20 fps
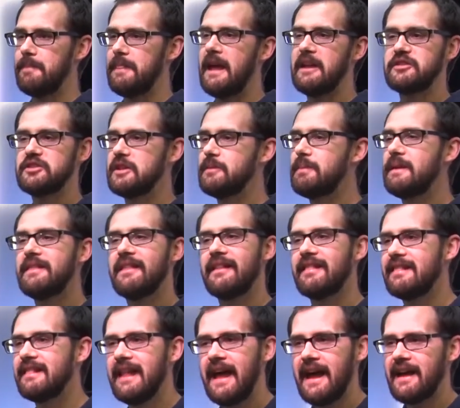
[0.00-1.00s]
That should be
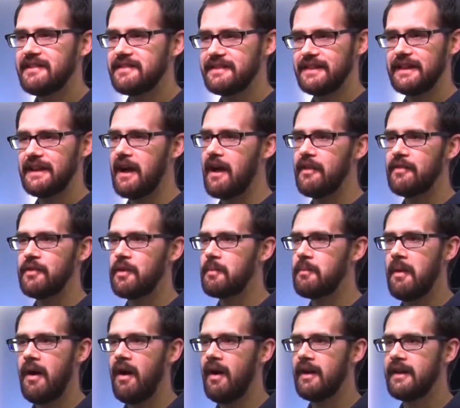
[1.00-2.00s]
the last thing on their
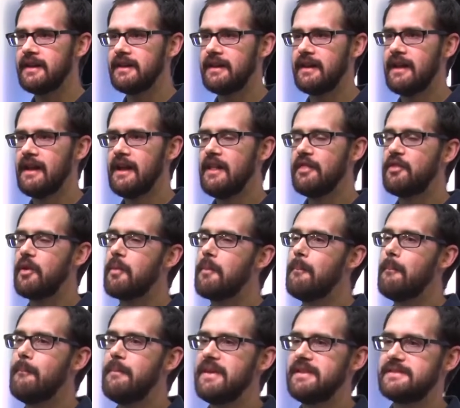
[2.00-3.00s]
mind. They're
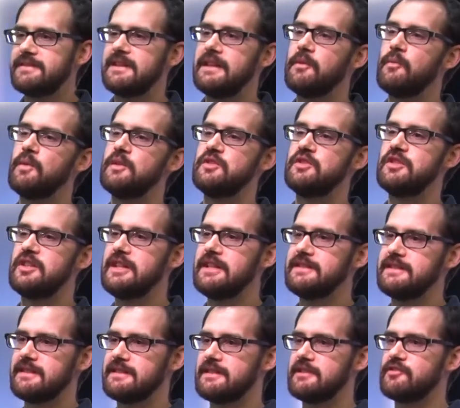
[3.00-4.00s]
missing what
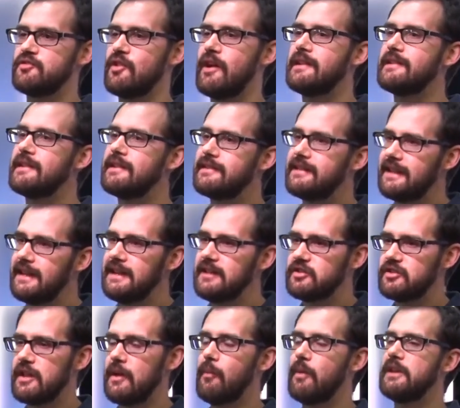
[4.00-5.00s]
Jesus is trying to
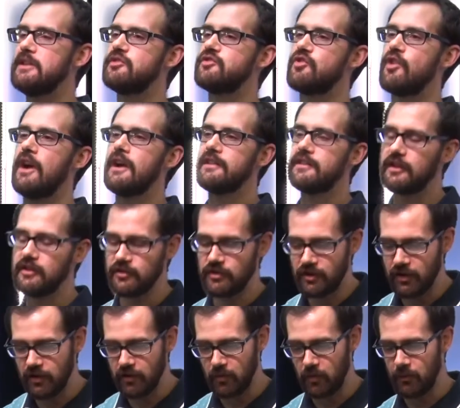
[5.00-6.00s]
teach them, what he's trying to
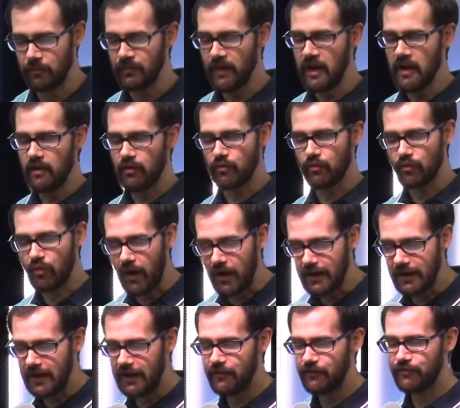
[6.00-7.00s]
do
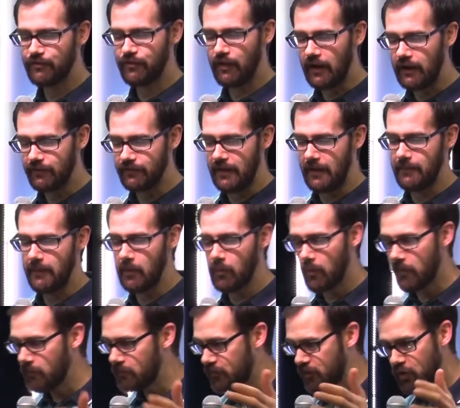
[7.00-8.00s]
right in front of them. They
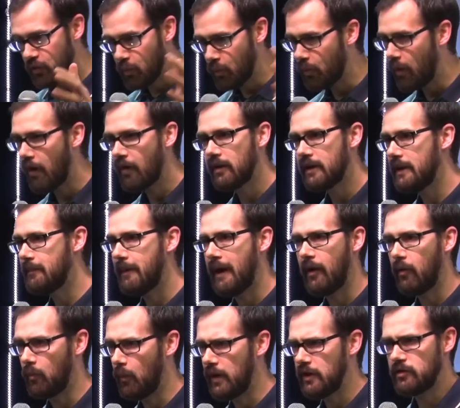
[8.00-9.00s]
were too worried
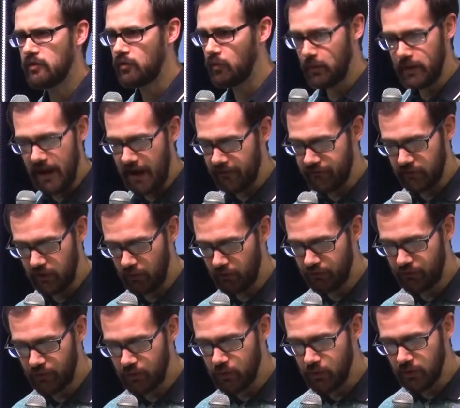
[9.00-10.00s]
about, wait, do we have no
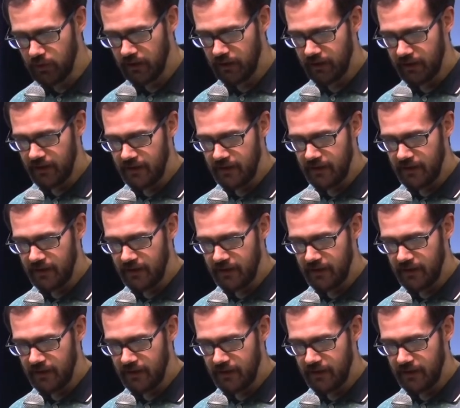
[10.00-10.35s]
food?